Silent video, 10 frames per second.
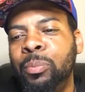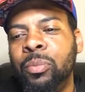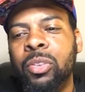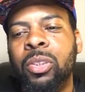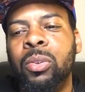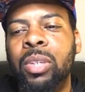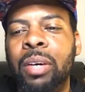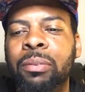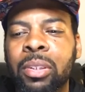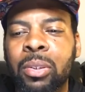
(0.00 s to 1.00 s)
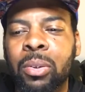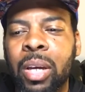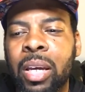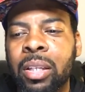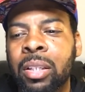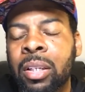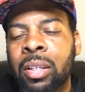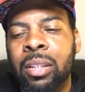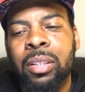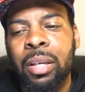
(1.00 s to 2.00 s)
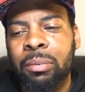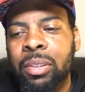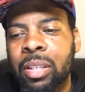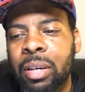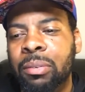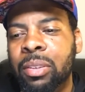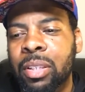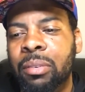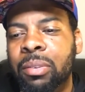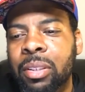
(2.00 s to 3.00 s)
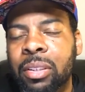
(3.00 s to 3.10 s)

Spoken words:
So definitely do that. Definitely.